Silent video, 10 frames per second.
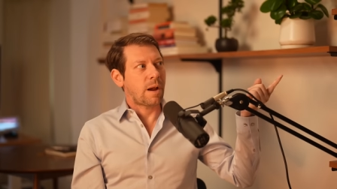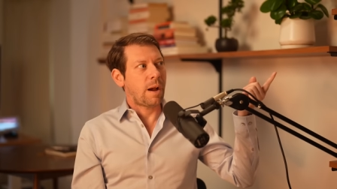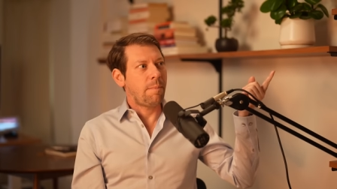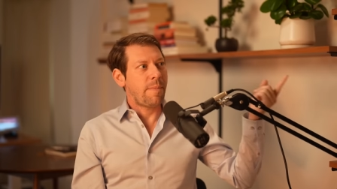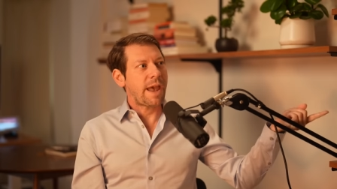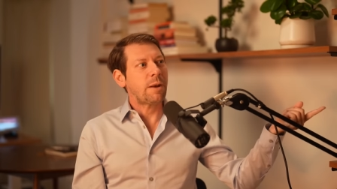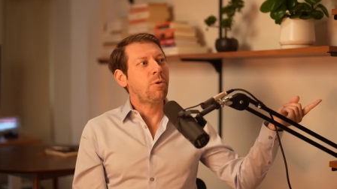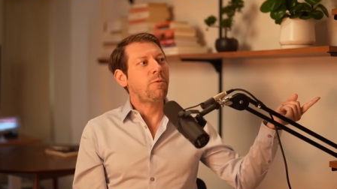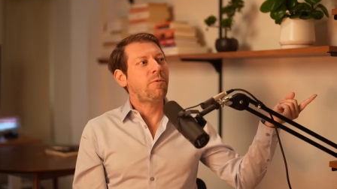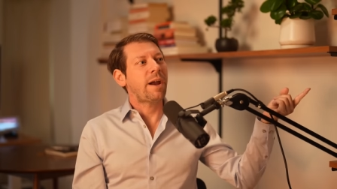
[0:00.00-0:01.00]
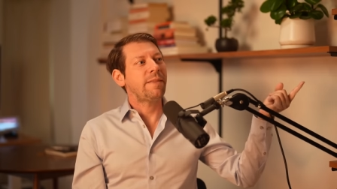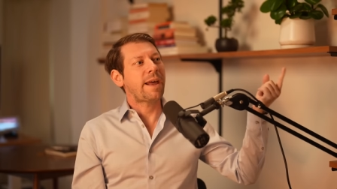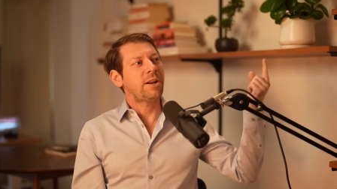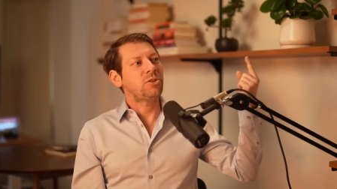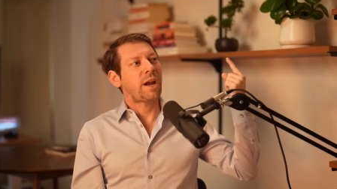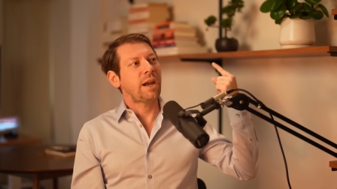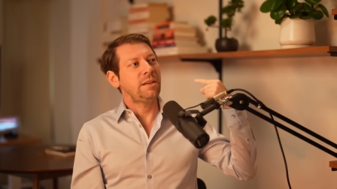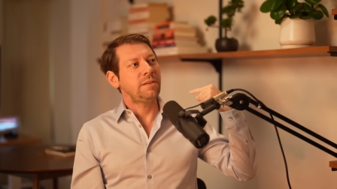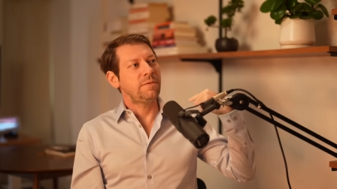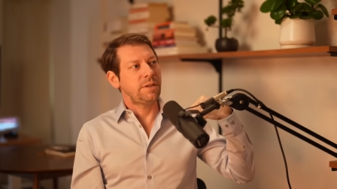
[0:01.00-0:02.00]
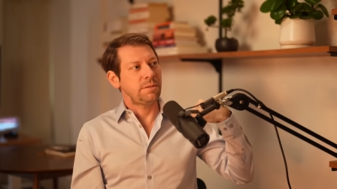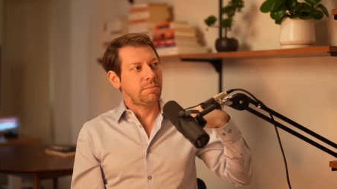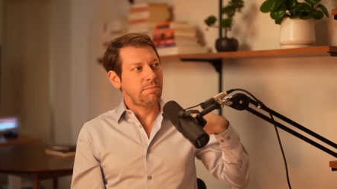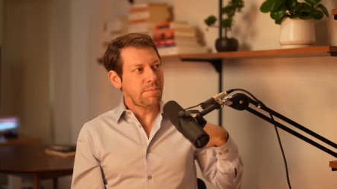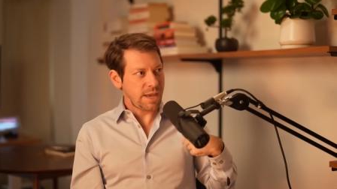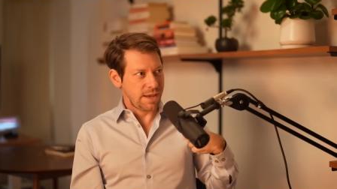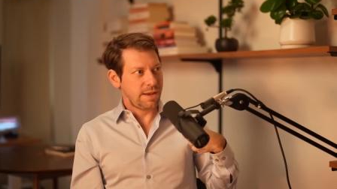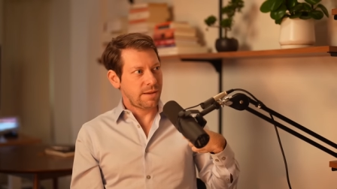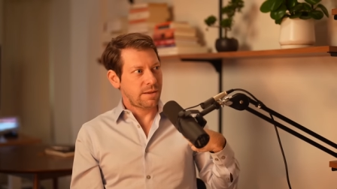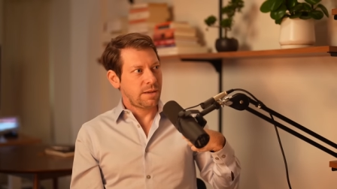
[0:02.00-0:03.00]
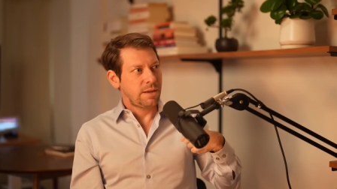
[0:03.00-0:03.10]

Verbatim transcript: a man will find that attractive in me.